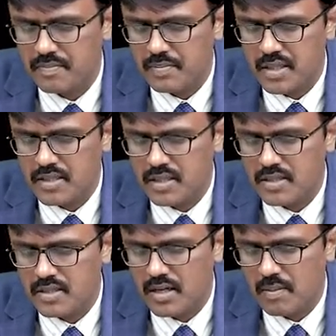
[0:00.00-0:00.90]

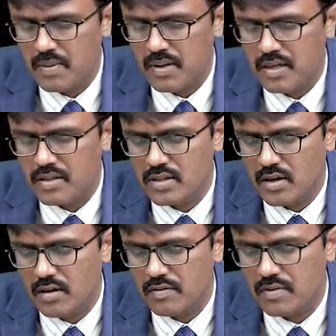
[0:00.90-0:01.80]
Patients complains
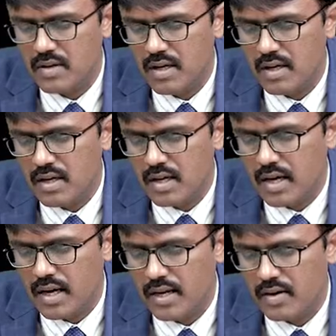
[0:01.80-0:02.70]
of
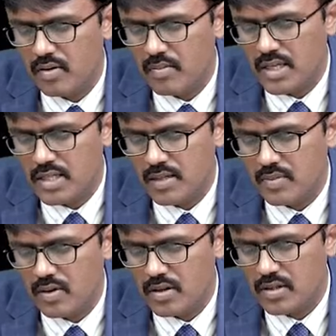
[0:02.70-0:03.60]
gynecomastia
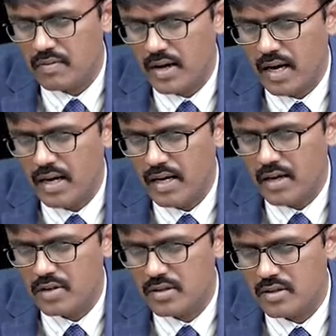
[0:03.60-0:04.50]
because of
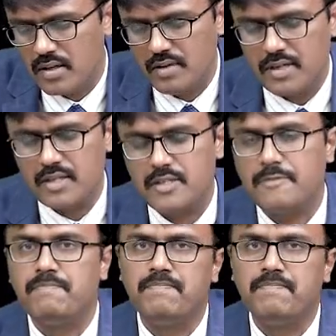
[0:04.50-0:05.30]
anti-androgen effect.